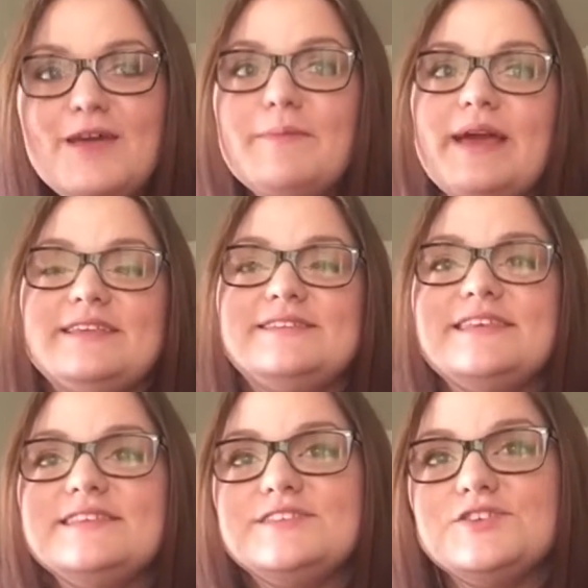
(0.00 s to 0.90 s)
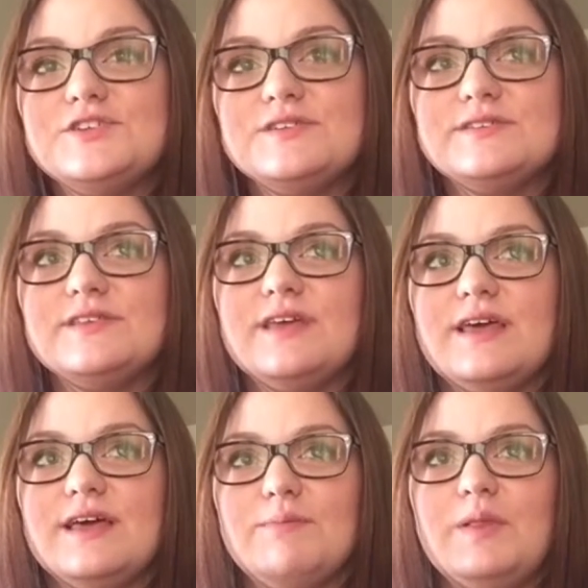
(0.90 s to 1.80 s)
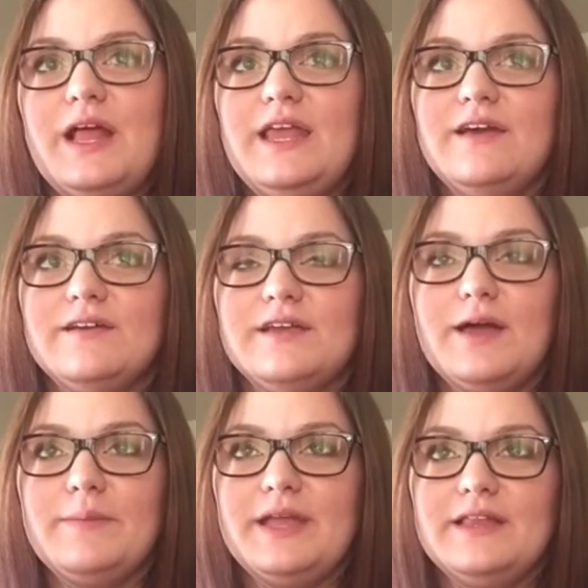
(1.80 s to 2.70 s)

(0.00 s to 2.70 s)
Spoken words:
My sister's planning on coming